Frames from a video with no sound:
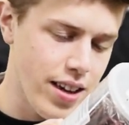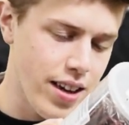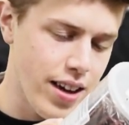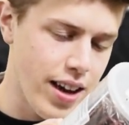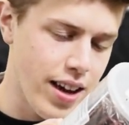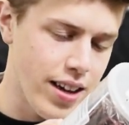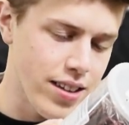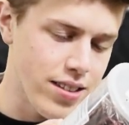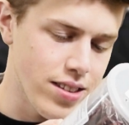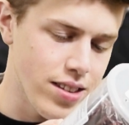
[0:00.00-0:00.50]

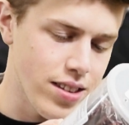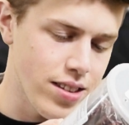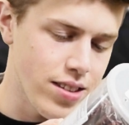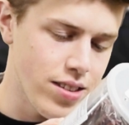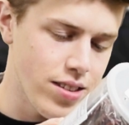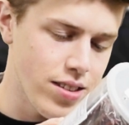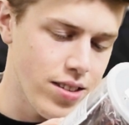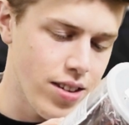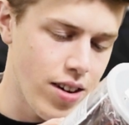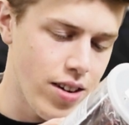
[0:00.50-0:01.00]
acid,
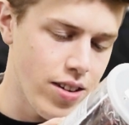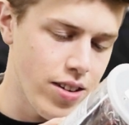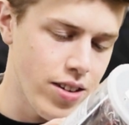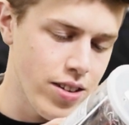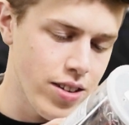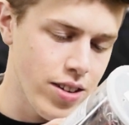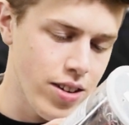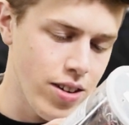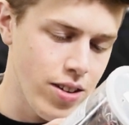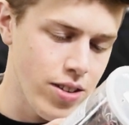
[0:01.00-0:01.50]

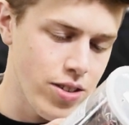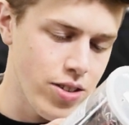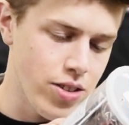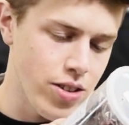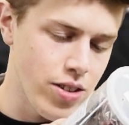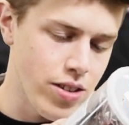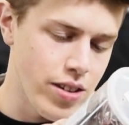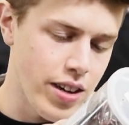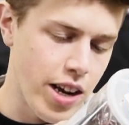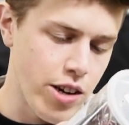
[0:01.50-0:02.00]
starter
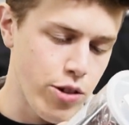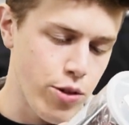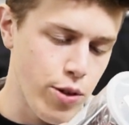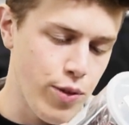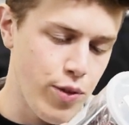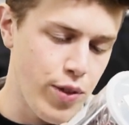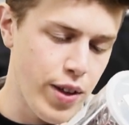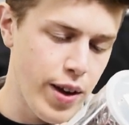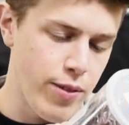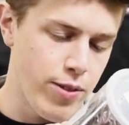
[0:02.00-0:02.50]
culture, natural
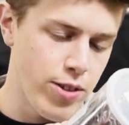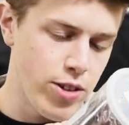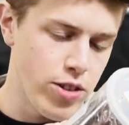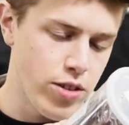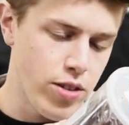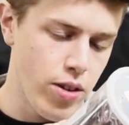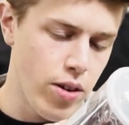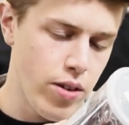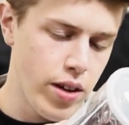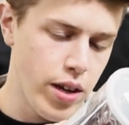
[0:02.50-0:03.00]
flavors,
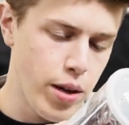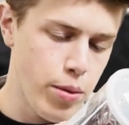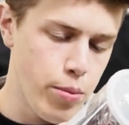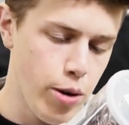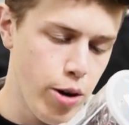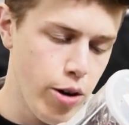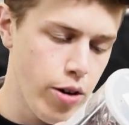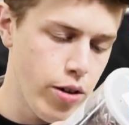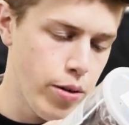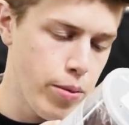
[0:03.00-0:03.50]
sodium,
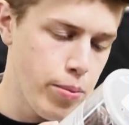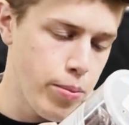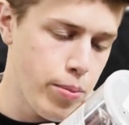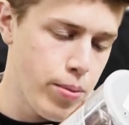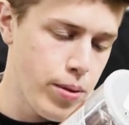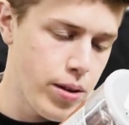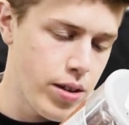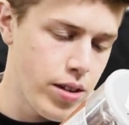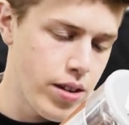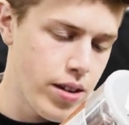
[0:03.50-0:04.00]

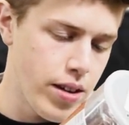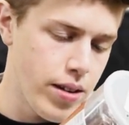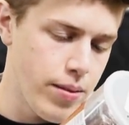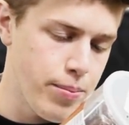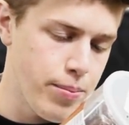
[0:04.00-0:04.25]
and